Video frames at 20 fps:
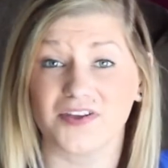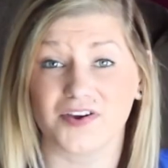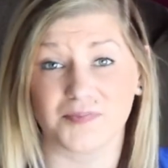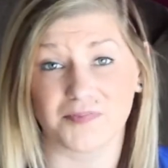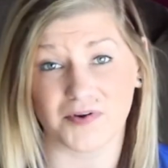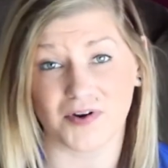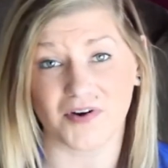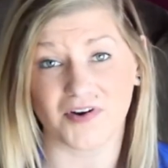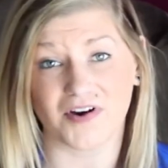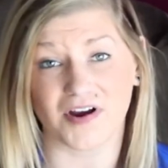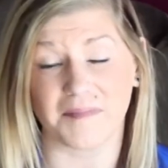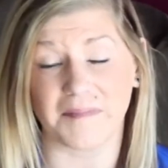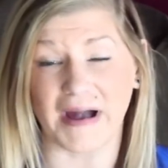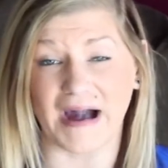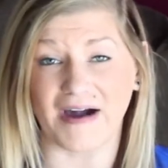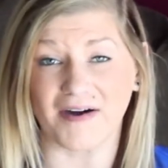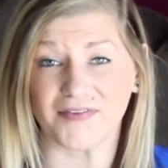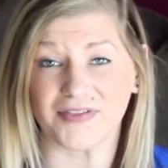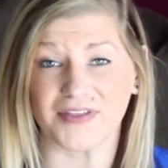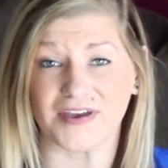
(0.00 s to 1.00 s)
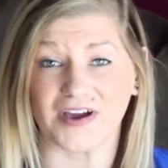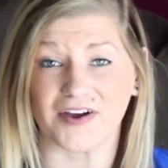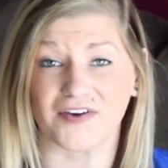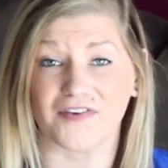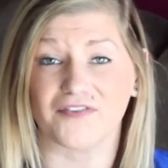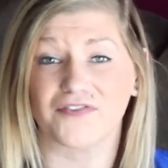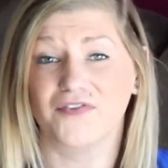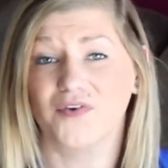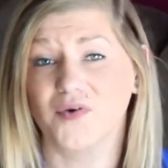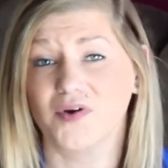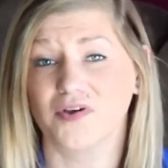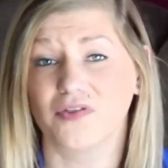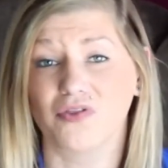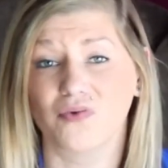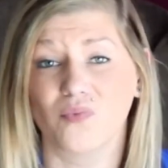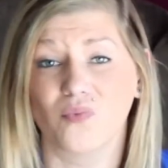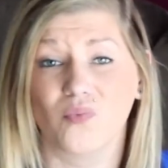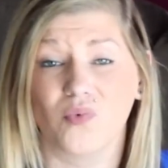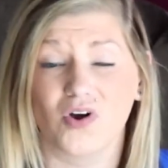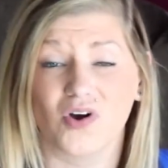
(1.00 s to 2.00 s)
their program out there for the
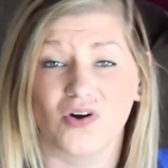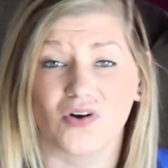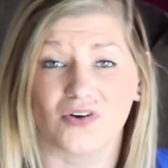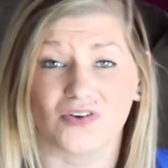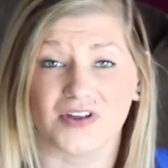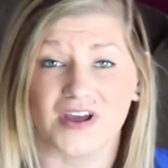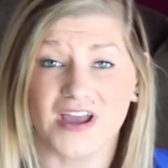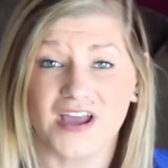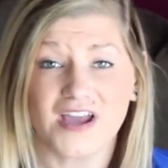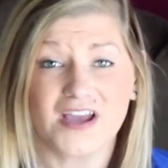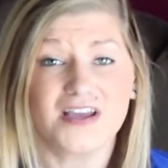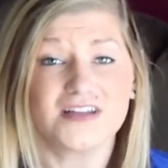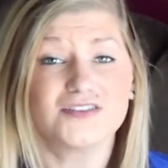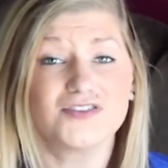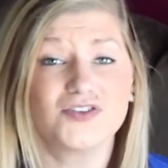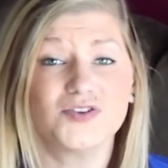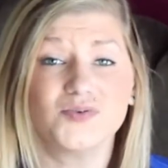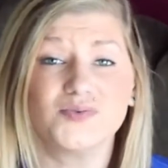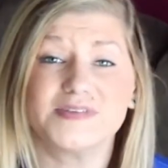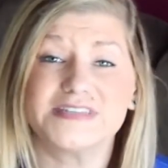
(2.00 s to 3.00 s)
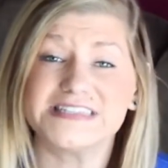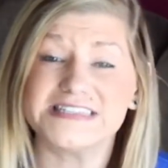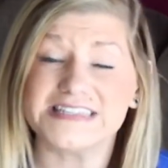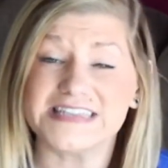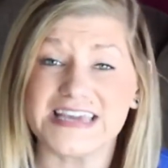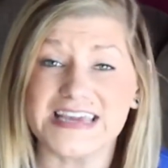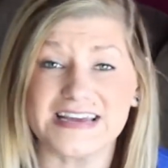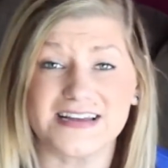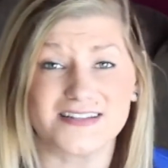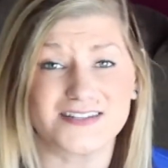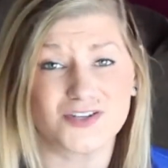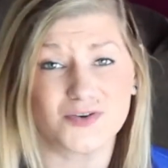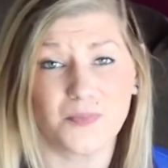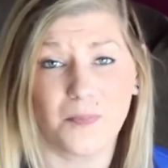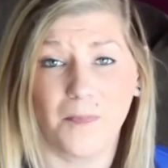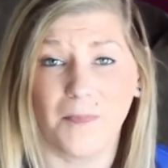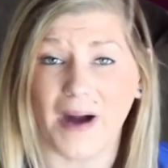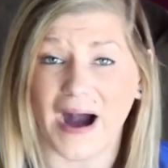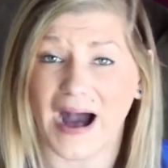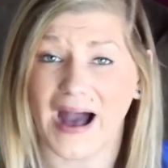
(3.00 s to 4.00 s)
world to see it, to
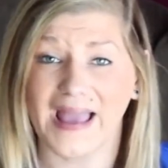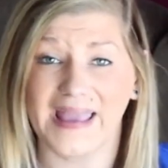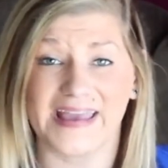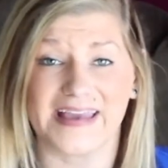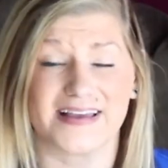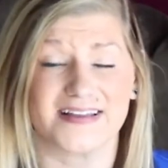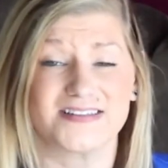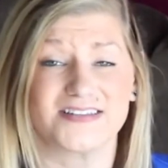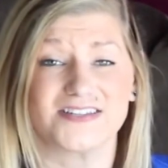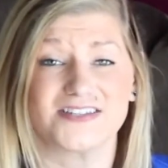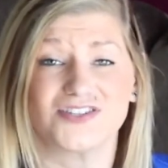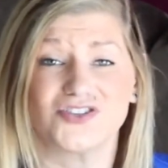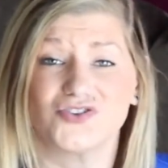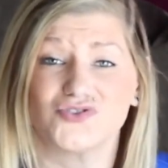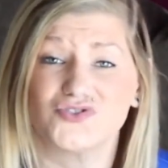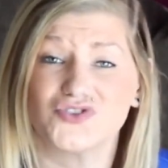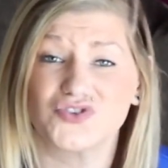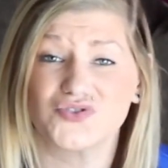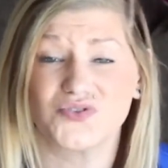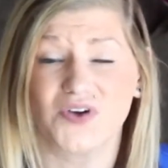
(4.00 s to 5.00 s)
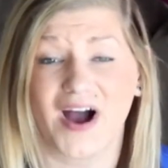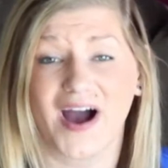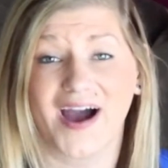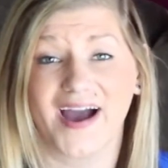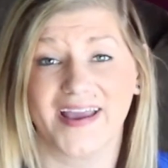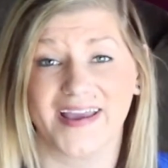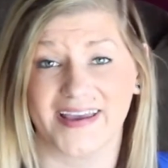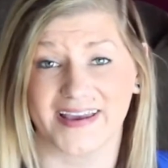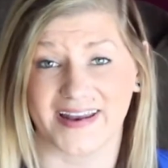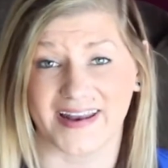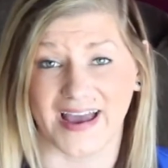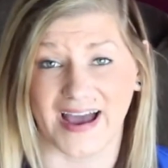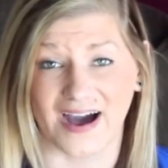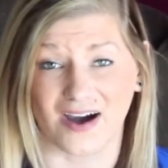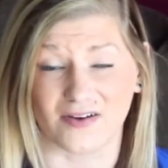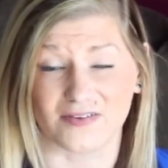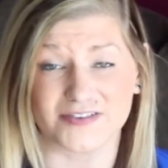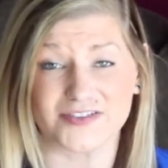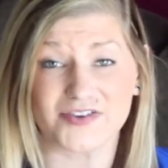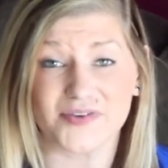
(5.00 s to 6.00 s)
buy it, to try it
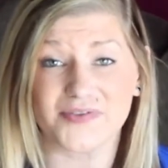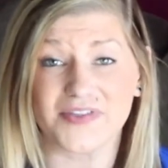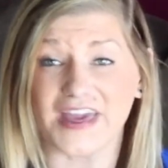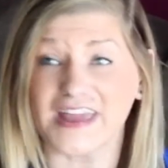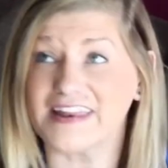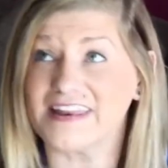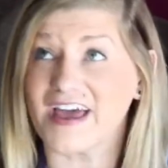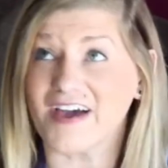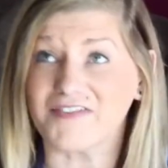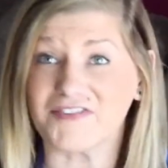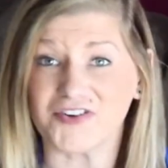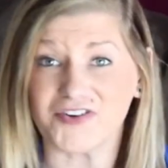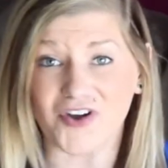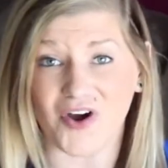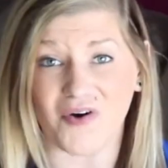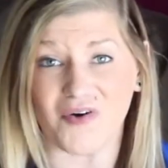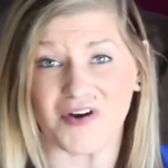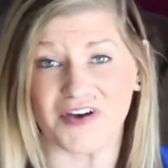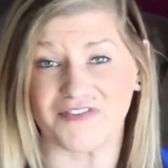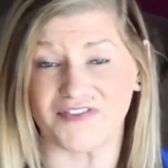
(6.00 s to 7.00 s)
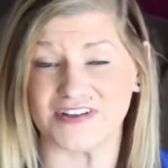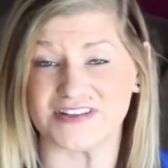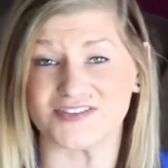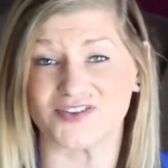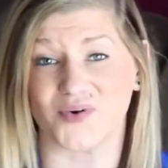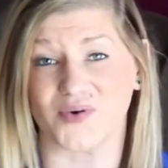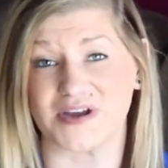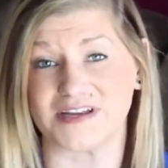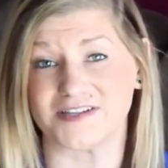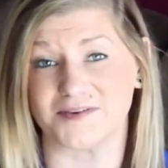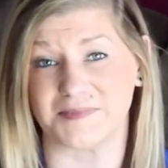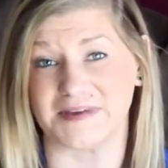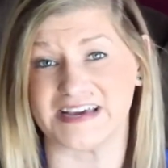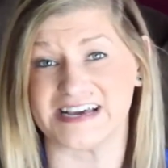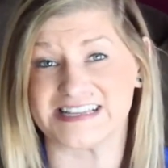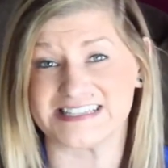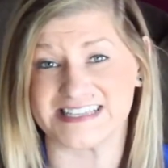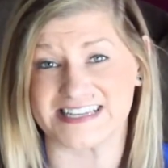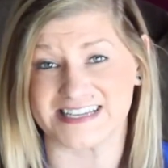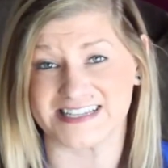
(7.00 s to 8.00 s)
out. So they never know if it's going to be
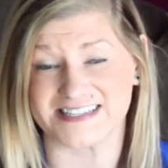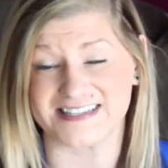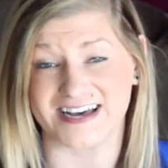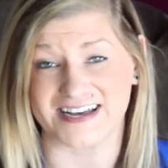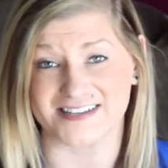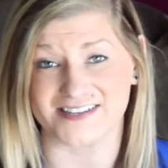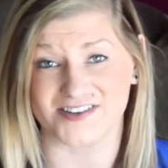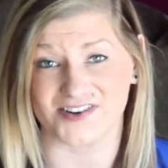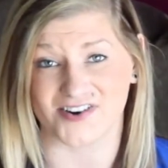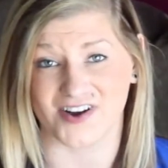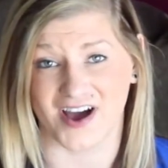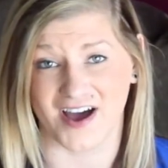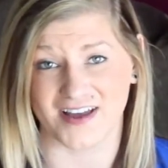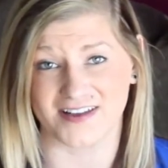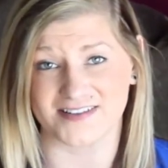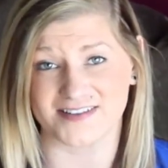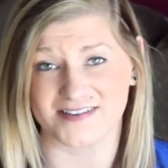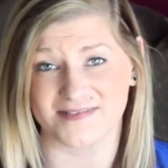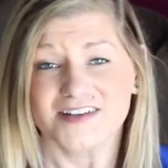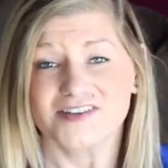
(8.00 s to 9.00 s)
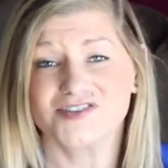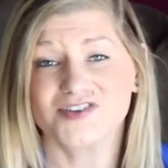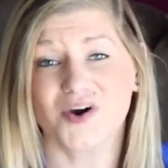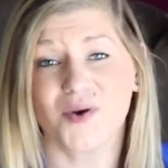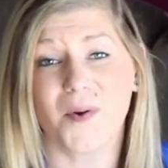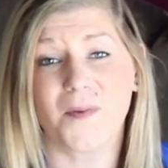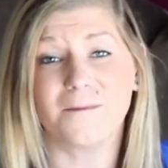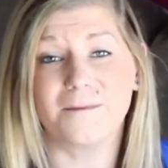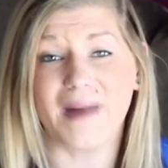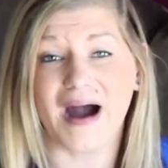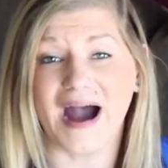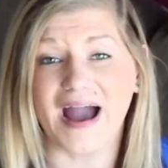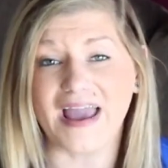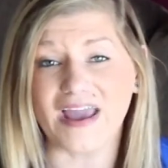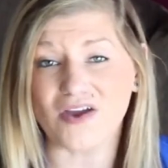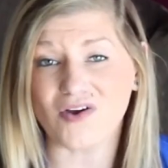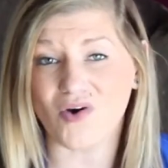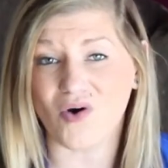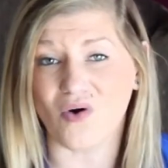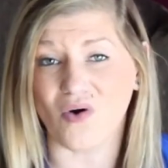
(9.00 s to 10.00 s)
a success or not. So
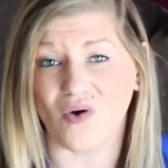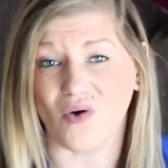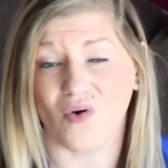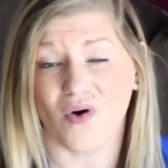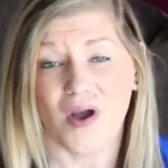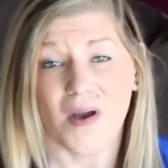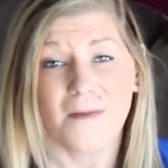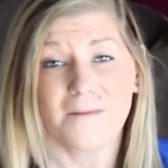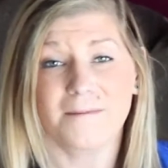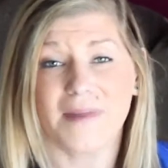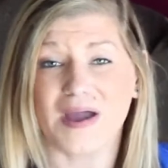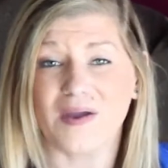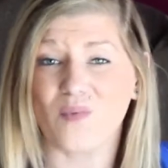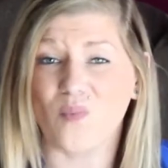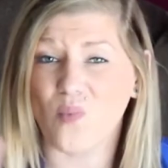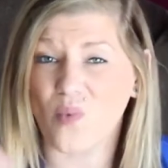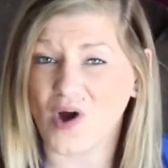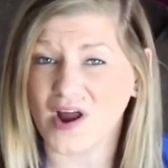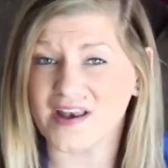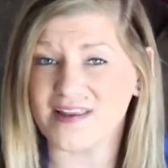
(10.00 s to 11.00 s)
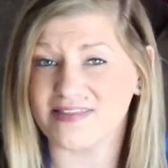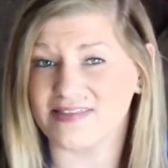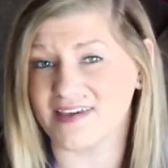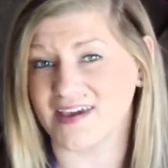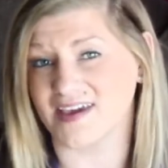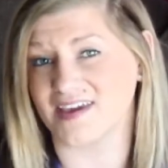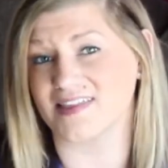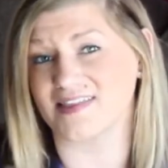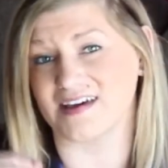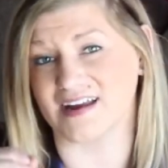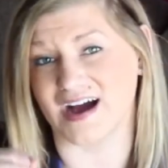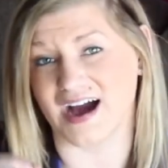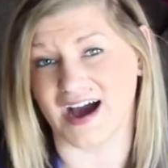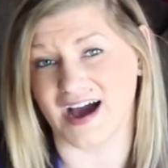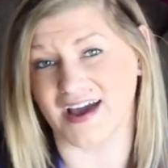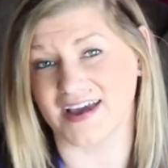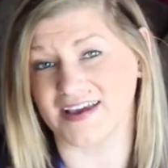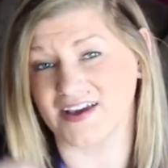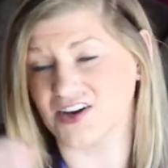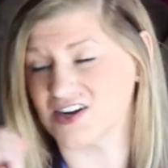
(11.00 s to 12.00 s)
my goal, my one thing that
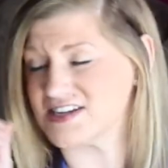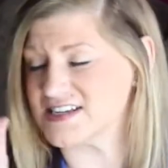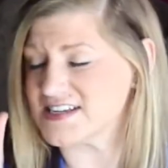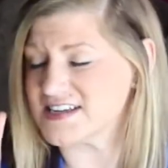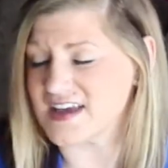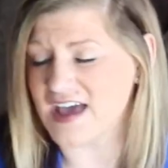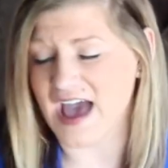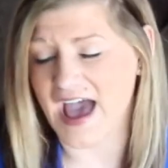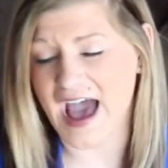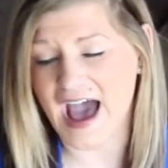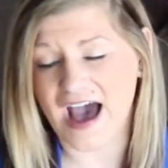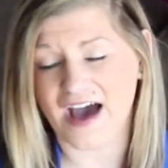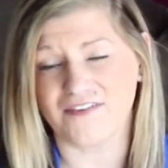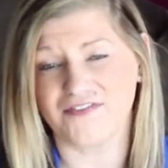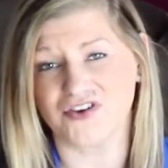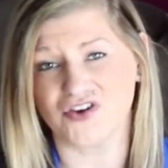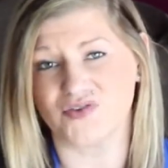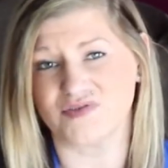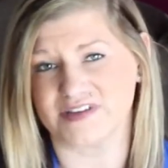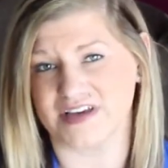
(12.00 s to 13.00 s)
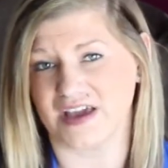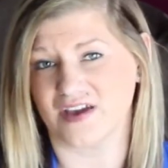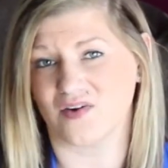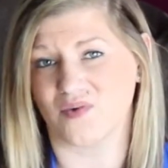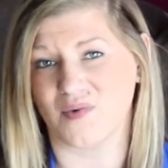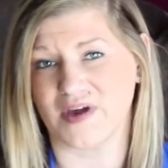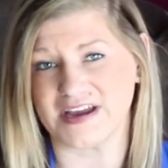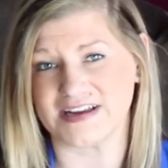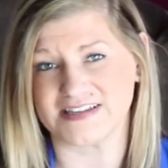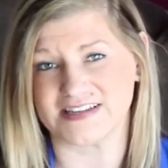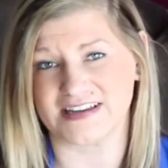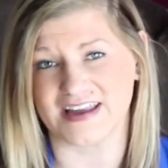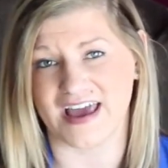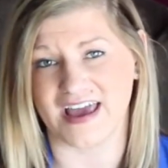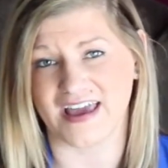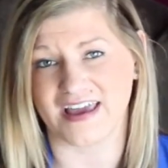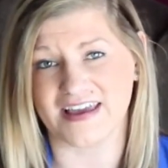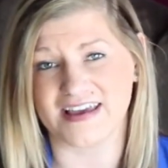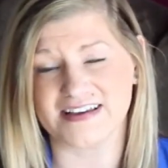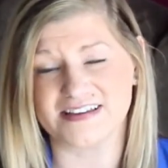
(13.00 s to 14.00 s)
I could have you take away
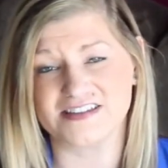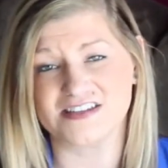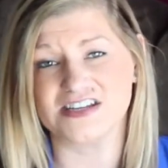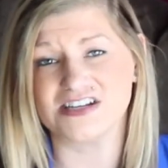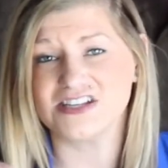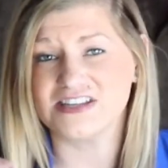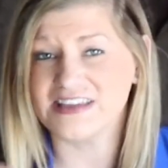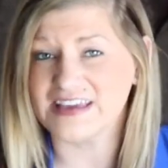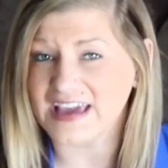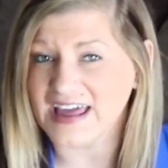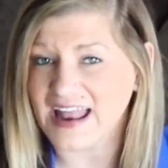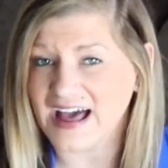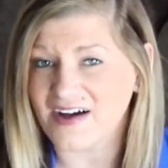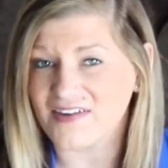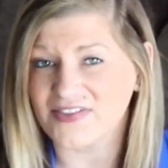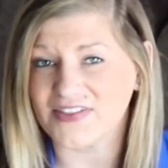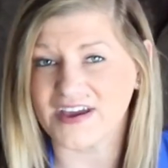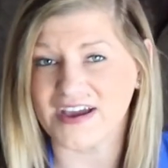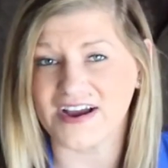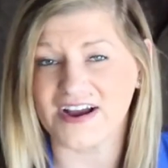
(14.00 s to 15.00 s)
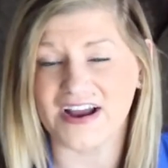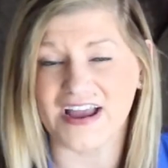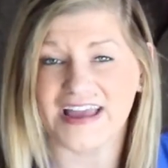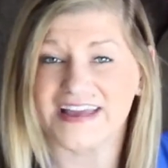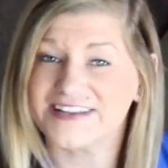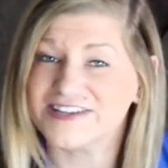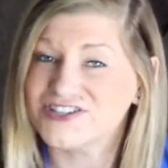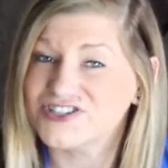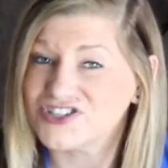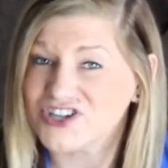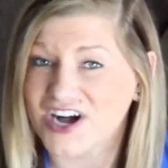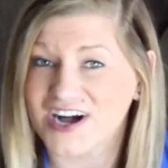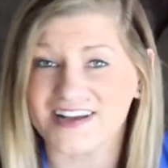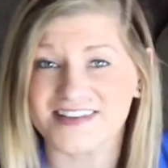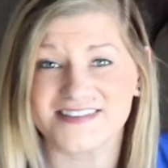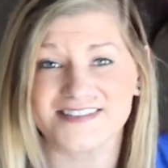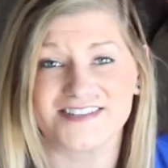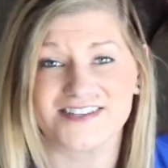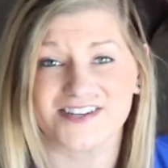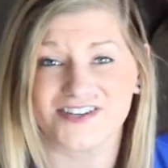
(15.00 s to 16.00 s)
today is to get out there and
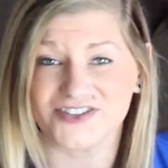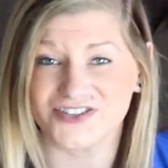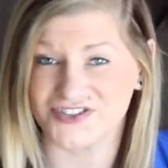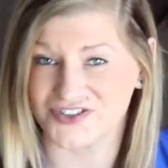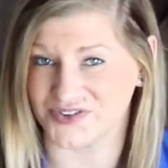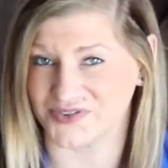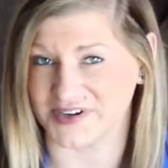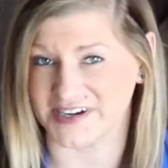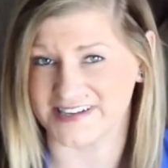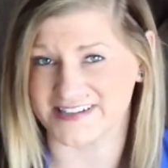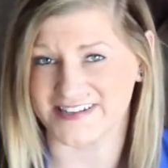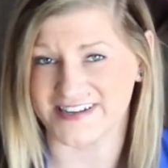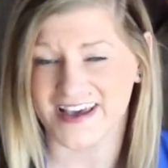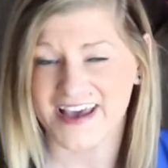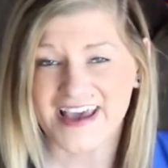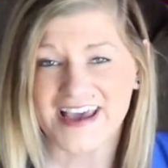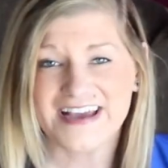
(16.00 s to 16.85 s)
just do it.